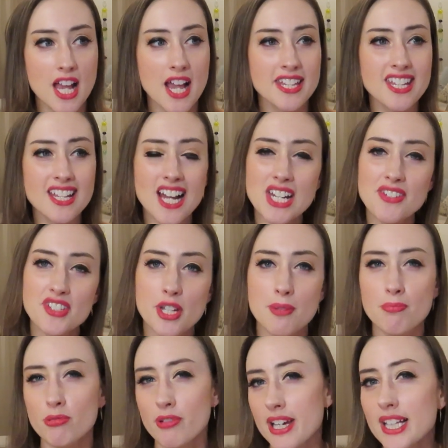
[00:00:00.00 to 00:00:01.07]
I get kind of like
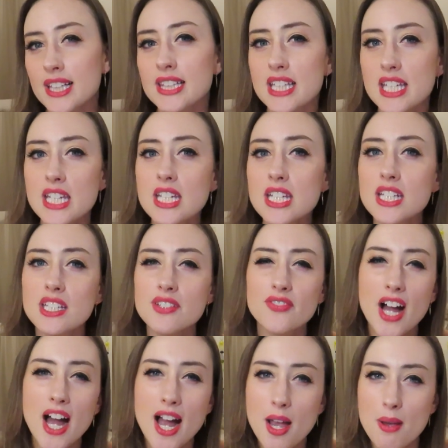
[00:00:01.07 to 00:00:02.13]
a praline
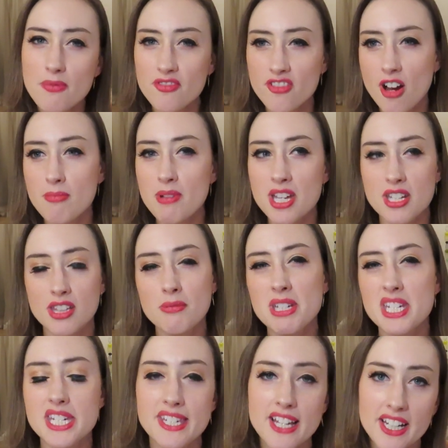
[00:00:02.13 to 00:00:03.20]
vibe from it, a little
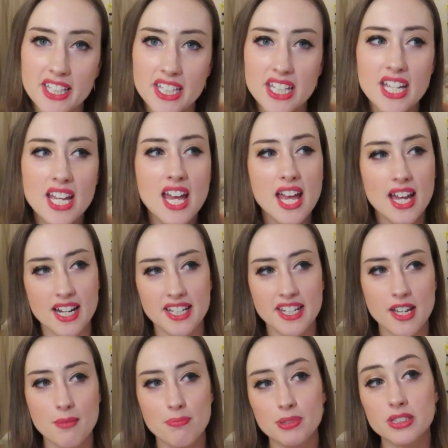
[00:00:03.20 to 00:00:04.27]
bit nutty. And I
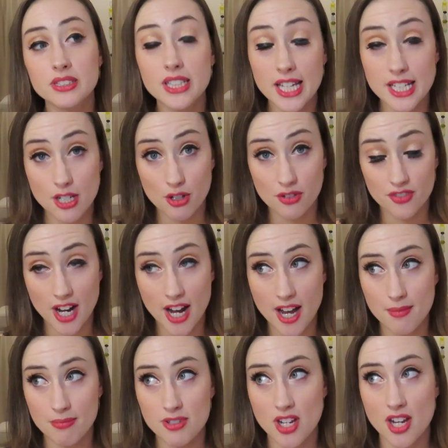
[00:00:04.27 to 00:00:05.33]
get a Play-Doh
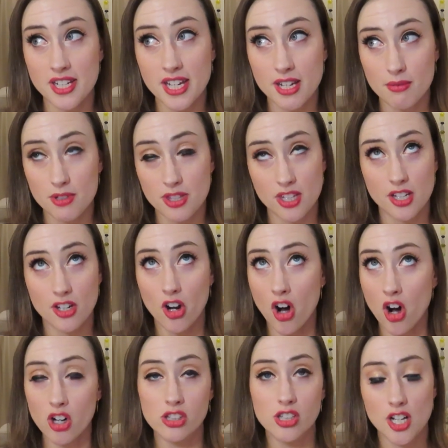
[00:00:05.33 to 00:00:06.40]
vibe, which I get with like
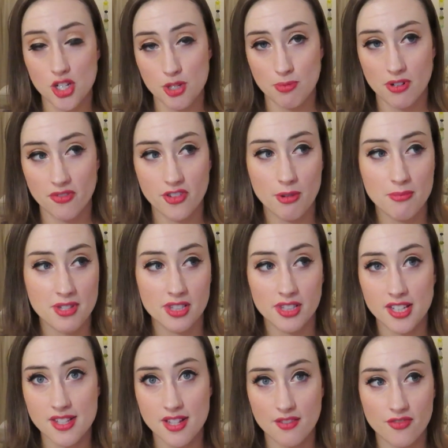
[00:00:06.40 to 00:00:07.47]
all Lush perfumes, at
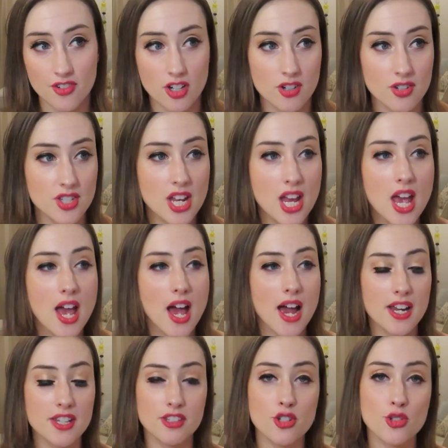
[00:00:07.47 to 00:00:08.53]
least at first.
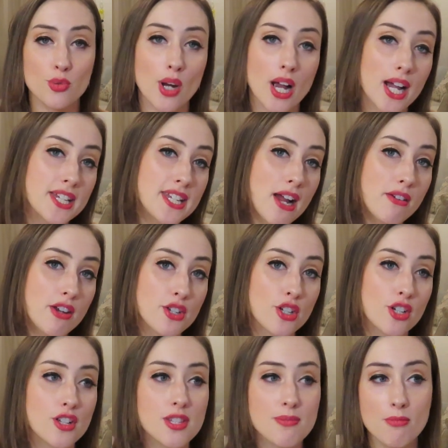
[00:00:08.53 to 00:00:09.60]
And in the dry down, it
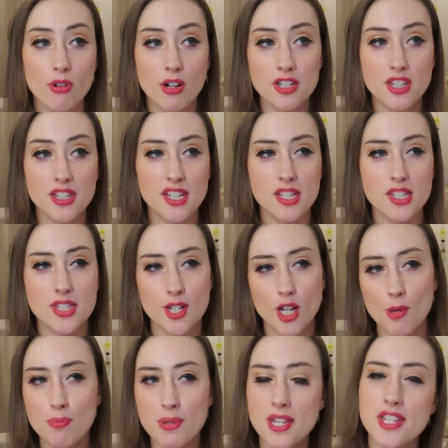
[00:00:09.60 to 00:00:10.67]
turns more into like a
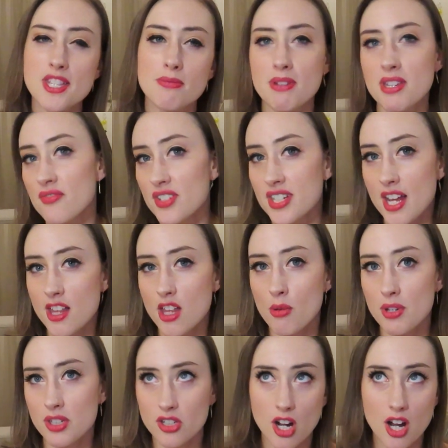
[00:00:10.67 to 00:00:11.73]
syrupy, sweet vanilla
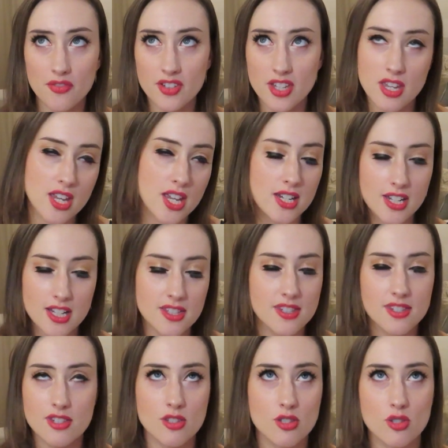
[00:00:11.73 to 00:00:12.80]
with coffee. And
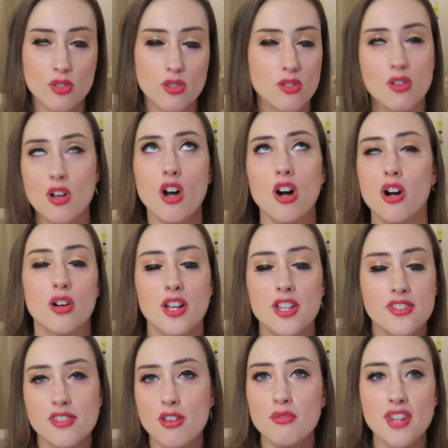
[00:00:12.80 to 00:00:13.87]
it's
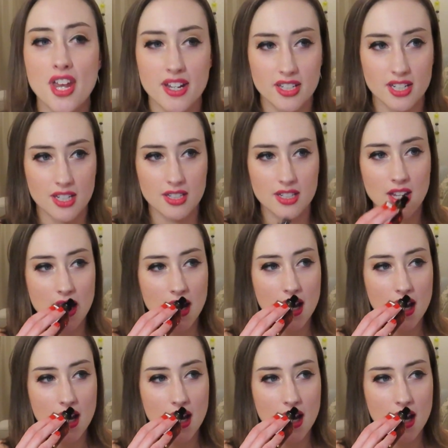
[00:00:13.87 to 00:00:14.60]
so decadent.